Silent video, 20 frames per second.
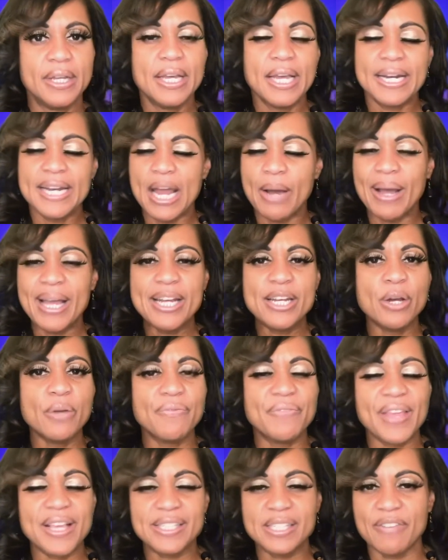Now, I know
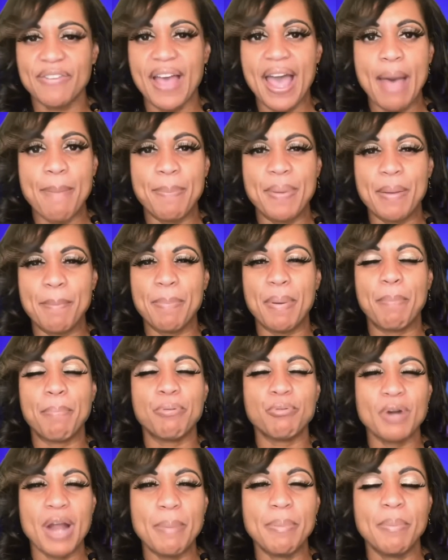things have happened, but
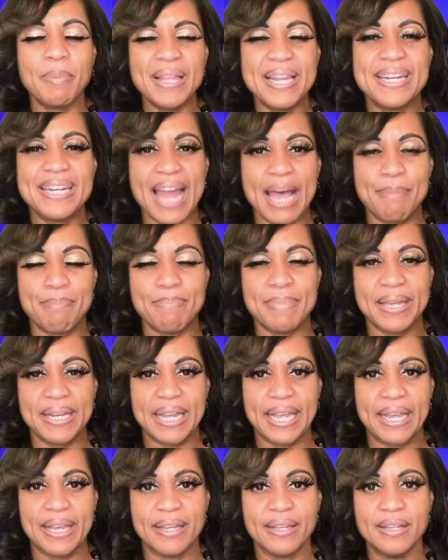probably not
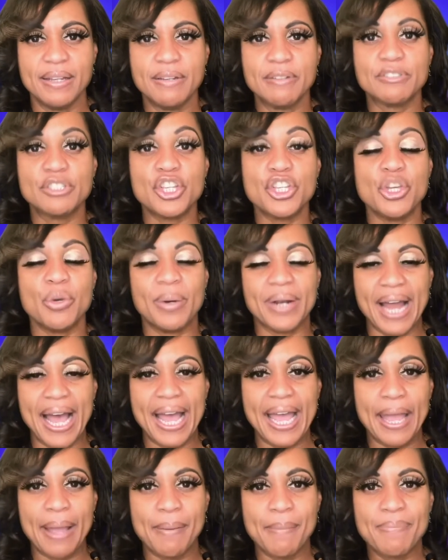many to you and
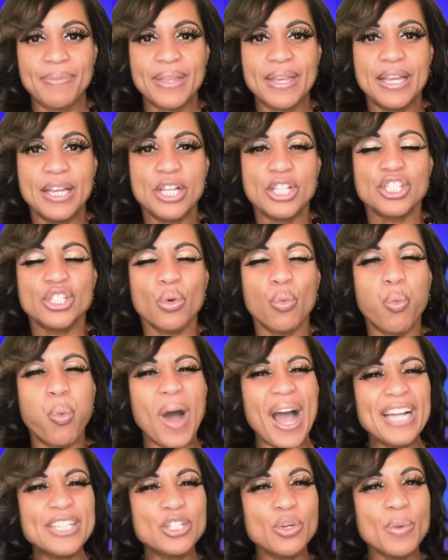I. So
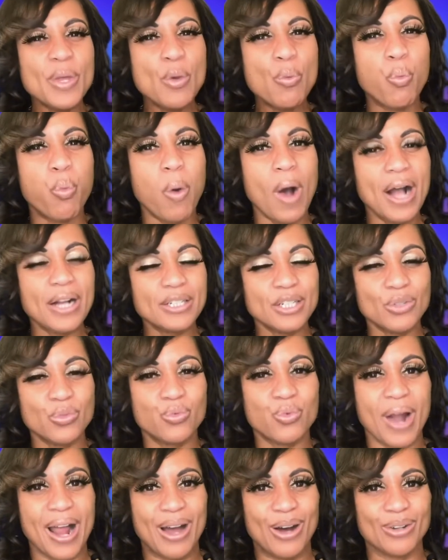why do we walk
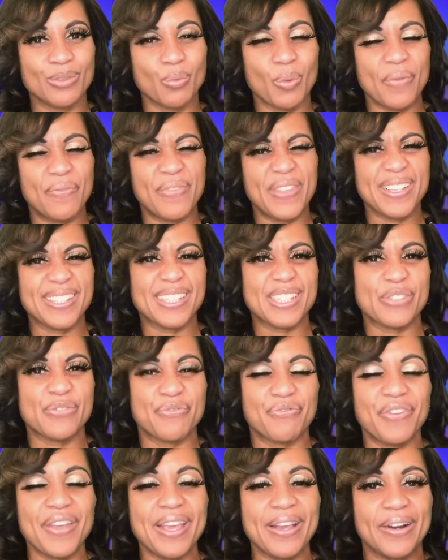around with this
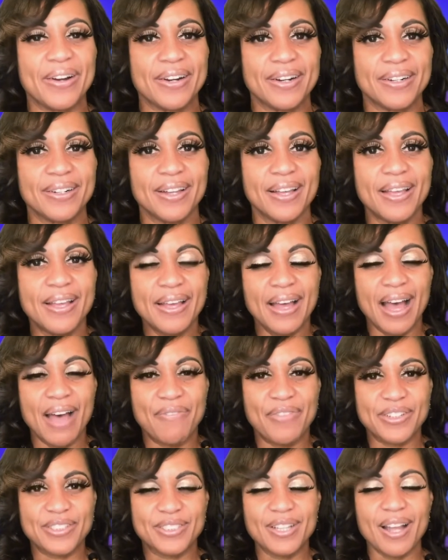fear
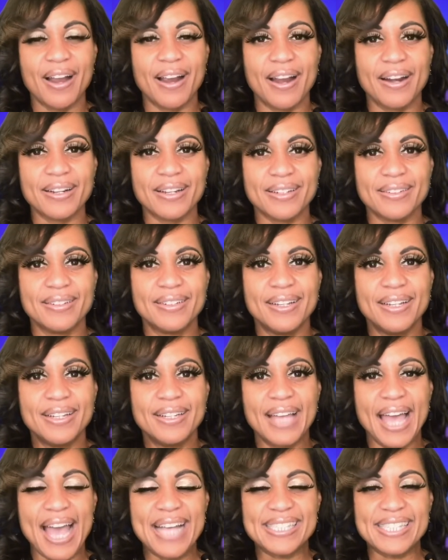of the dark
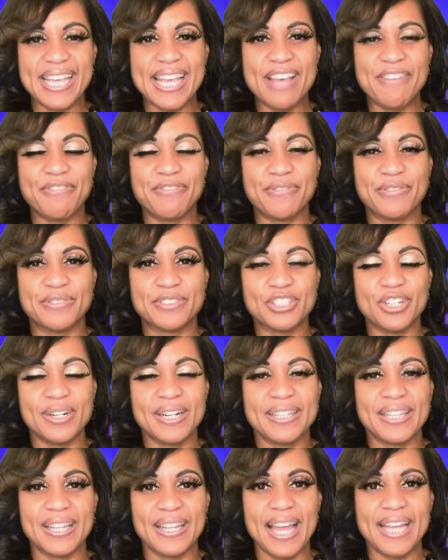as if
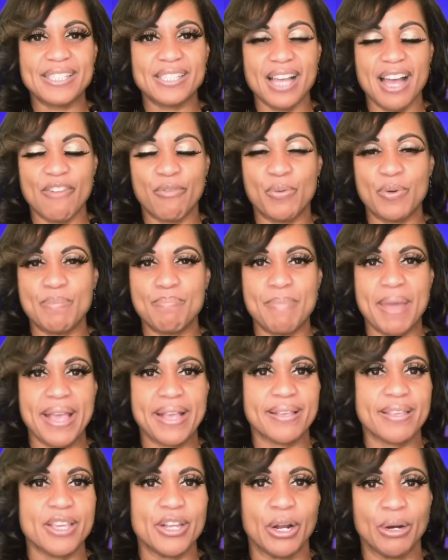turning the lights off would
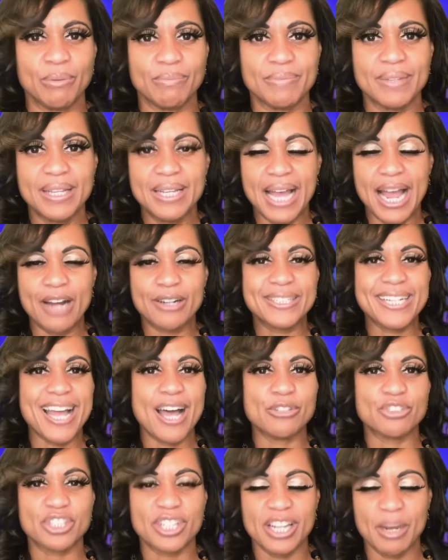make, our
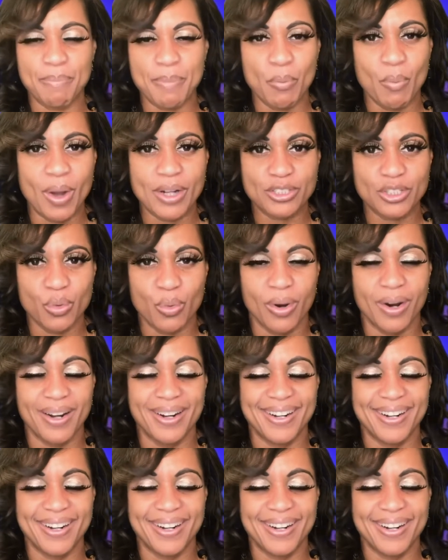couch get up and walk towards